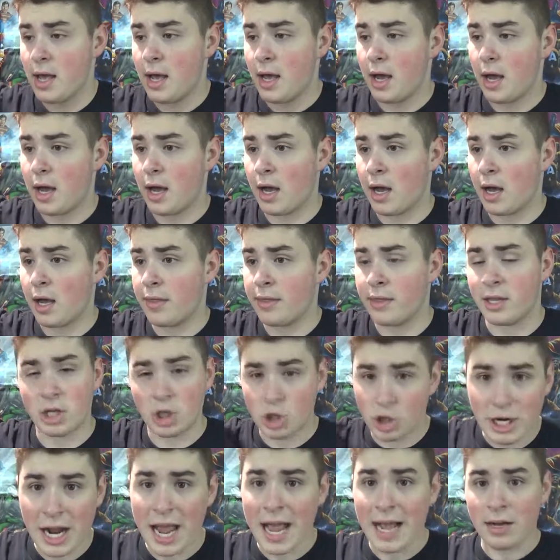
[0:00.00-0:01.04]
the
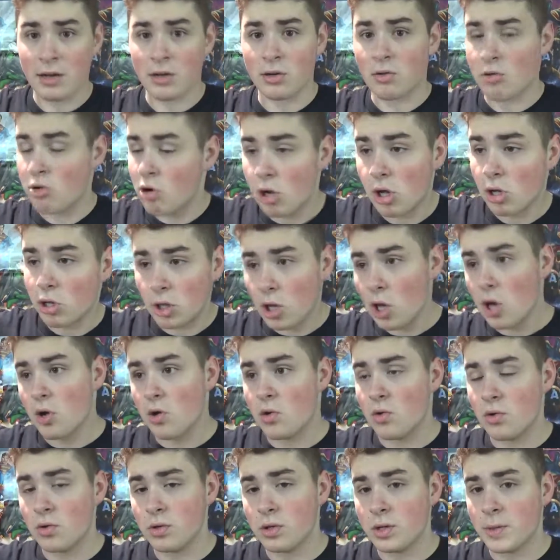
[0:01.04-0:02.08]
Jackal
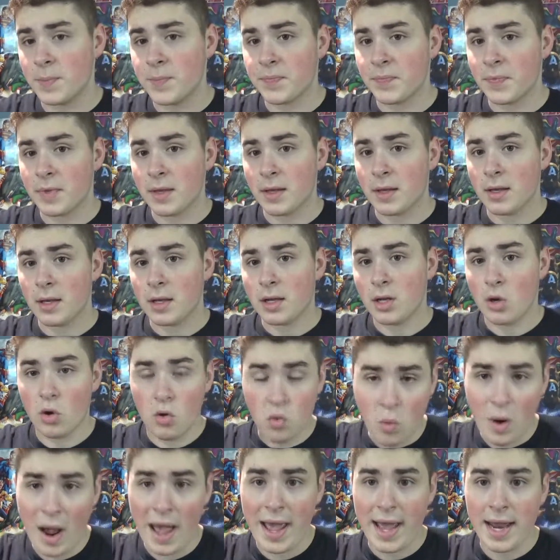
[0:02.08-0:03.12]
clone
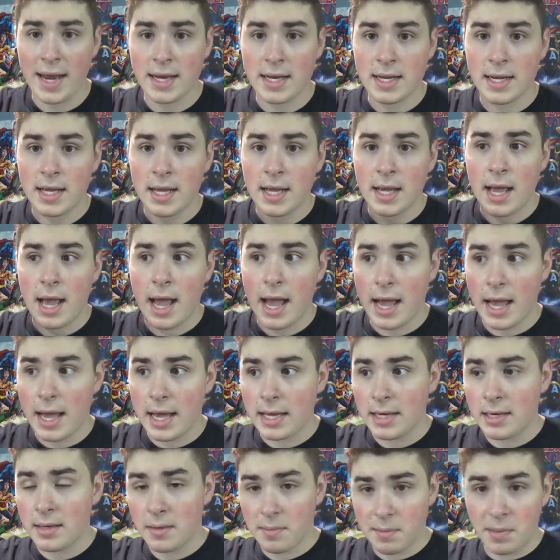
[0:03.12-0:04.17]
Gwen
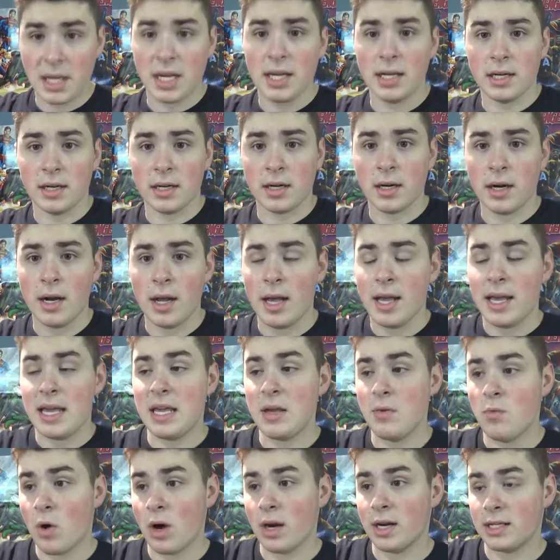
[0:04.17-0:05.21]
and Peter, he
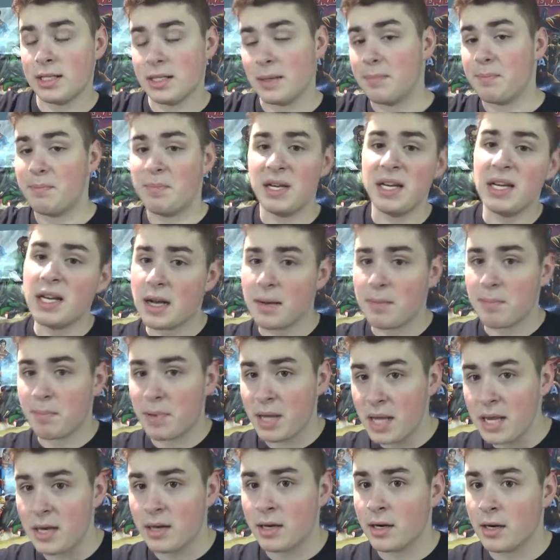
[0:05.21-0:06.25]
wanted to beat up
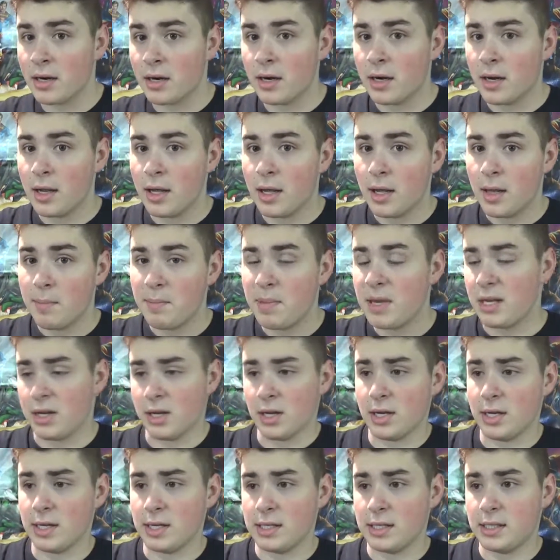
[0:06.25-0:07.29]
Peter
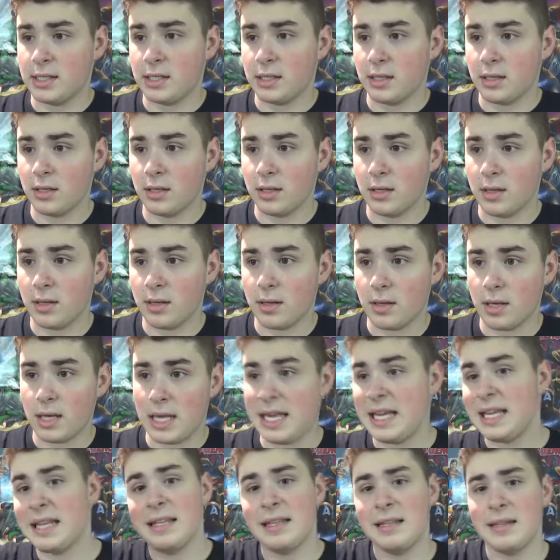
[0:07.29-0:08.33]
because
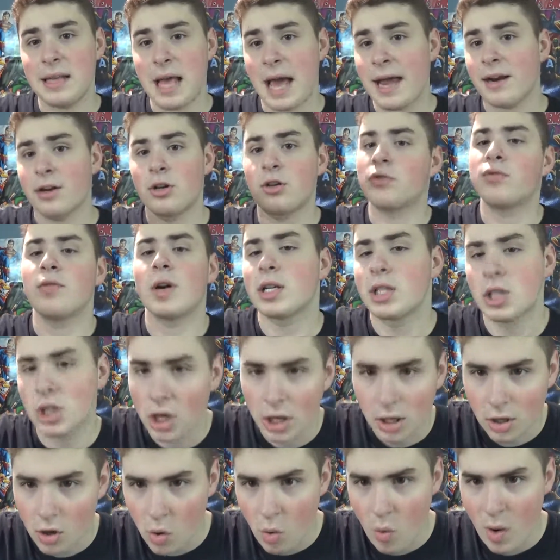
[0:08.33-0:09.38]
he had a crush
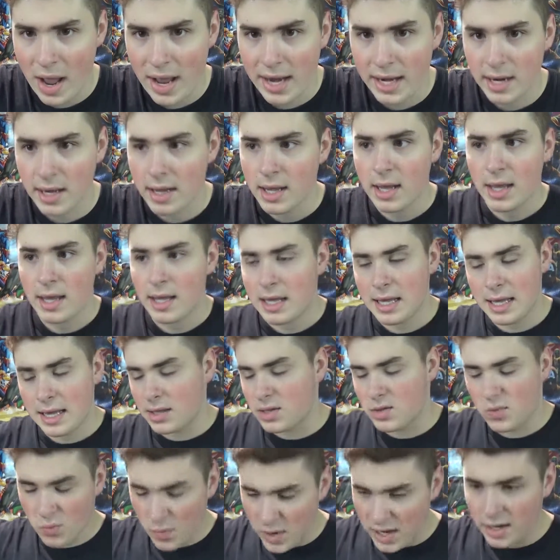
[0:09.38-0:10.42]
on Gwen.
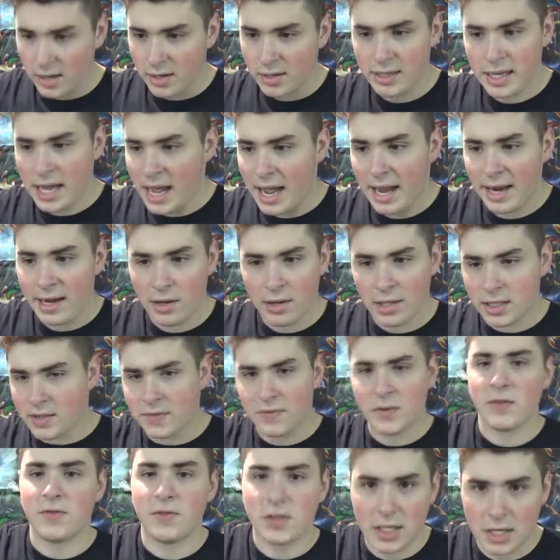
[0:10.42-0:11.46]
It's weird, yeah, I know, this
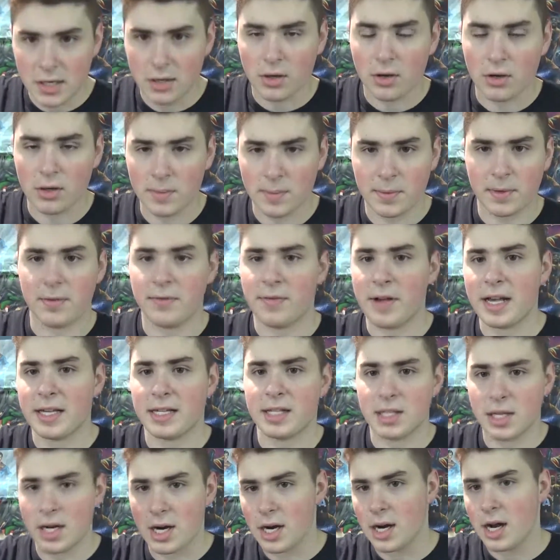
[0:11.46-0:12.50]
50-year-old
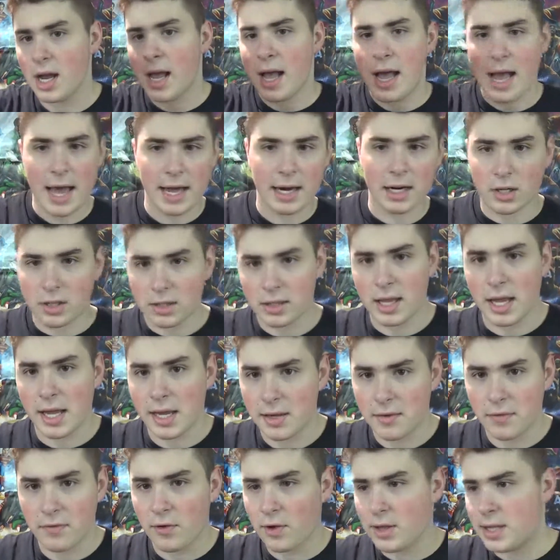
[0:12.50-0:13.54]
professor had a
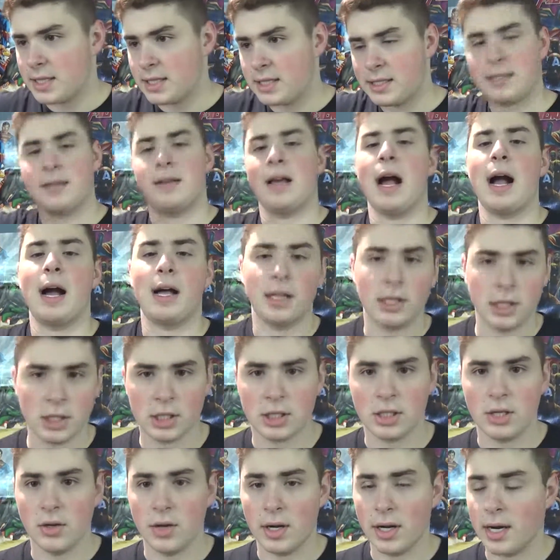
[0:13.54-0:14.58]
thing for this college
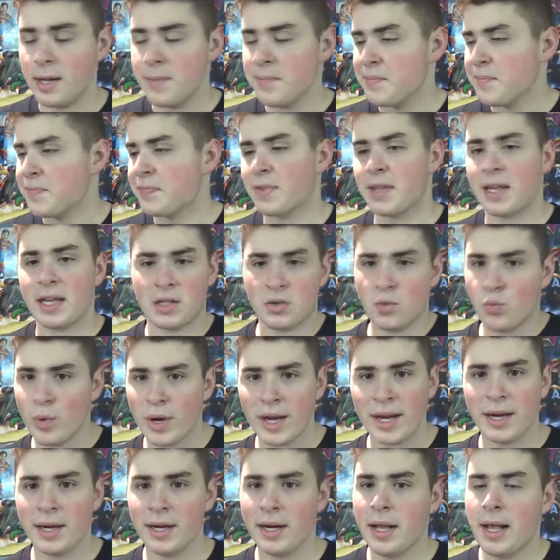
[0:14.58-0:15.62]
student. It's
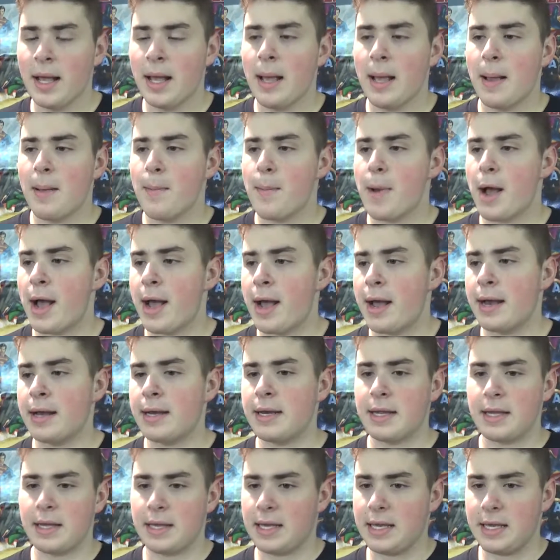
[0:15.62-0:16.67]
weird, and
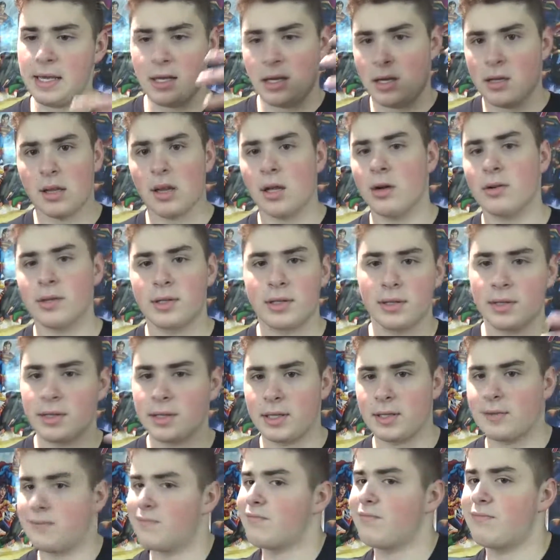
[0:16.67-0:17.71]
he cloned her
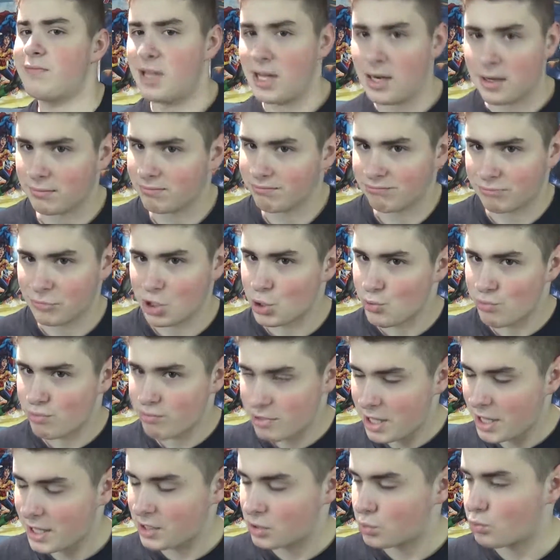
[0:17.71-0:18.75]
to, you know, do
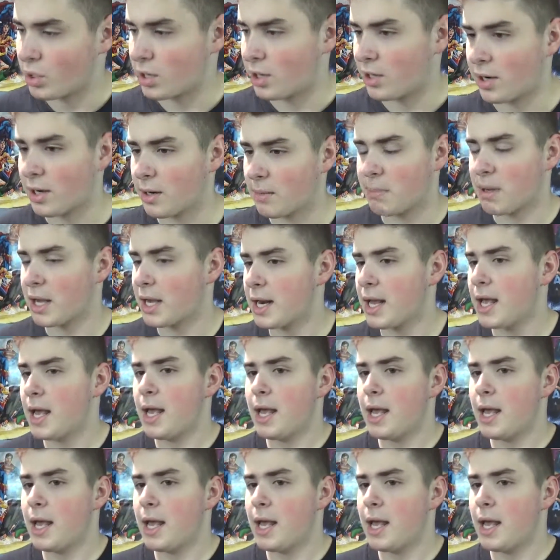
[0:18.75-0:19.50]
things with her, but